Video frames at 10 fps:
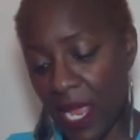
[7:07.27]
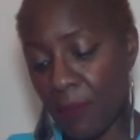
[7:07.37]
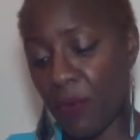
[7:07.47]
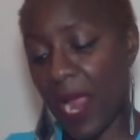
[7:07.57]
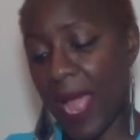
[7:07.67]

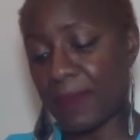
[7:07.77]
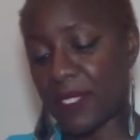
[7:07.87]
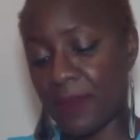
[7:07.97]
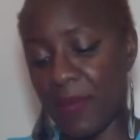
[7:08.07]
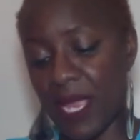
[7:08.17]
Perhaps
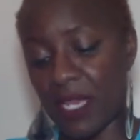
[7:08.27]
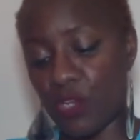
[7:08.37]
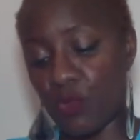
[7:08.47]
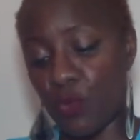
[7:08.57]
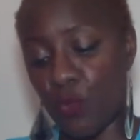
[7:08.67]
the man
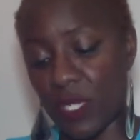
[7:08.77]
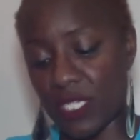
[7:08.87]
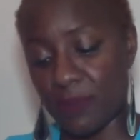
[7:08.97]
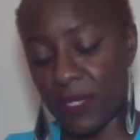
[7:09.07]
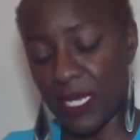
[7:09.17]
you would want
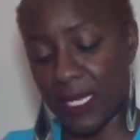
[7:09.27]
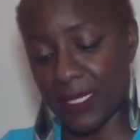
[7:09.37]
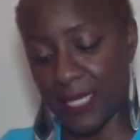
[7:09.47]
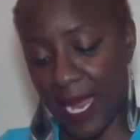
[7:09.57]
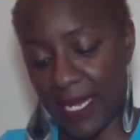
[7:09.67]
to be
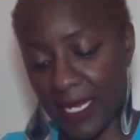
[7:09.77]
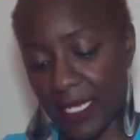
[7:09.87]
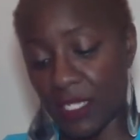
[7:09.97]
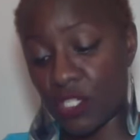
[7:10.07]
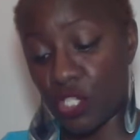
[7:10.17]

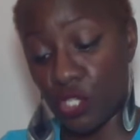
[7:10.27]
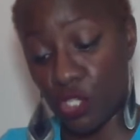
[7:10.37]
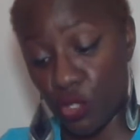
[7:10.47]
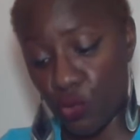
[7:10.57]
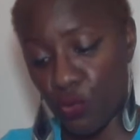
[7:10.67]
exciting to
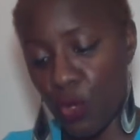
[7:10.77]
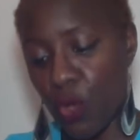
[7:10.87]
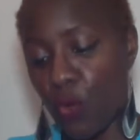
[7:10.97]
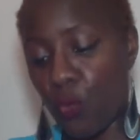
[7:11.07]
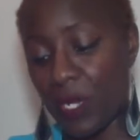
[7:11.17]
you
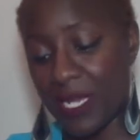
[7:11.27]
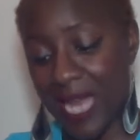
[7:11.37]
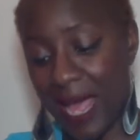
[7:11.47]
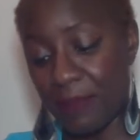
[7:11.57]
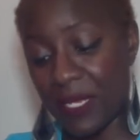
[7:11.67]
would
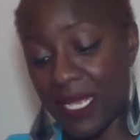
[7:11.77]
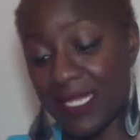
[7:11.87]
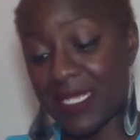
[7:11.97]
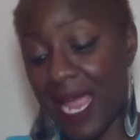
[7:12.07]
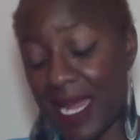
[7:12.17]
not be
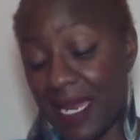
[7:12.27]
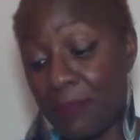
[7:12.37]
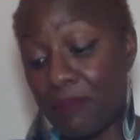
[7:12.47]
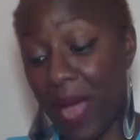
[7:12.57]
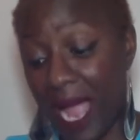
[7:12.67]
excited
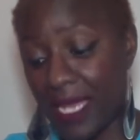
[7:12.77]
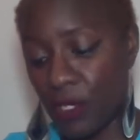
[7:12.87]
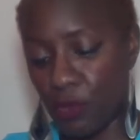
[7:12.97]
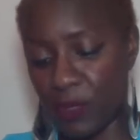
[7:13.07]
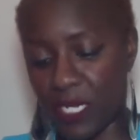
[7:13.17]
by
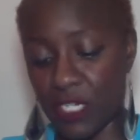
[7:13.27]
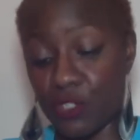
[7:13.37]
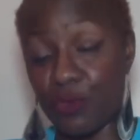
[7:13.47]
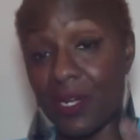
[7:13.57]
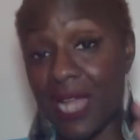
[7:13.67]
you because
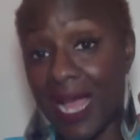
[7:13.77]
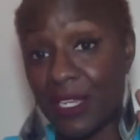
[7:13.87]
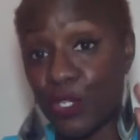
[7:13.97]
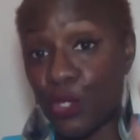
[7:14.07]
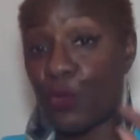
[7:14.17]
you are
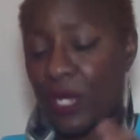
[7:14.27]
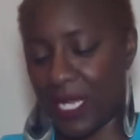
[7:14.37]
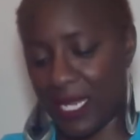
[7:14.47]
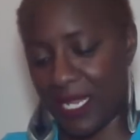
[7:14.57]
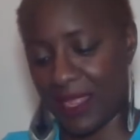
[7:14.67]
not doing
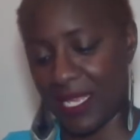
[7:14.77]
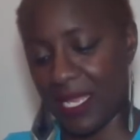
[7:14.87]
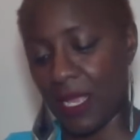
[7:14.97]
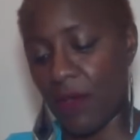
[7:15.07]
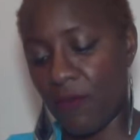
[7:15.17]

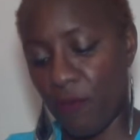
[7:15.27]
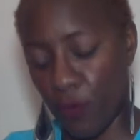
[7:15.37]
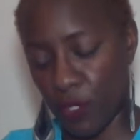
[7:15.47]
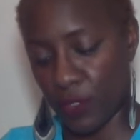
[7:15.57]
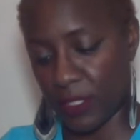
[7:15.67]
anything
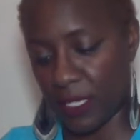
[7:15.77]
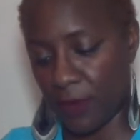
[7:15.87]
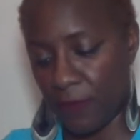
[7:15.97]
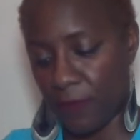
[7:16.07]
for yourself.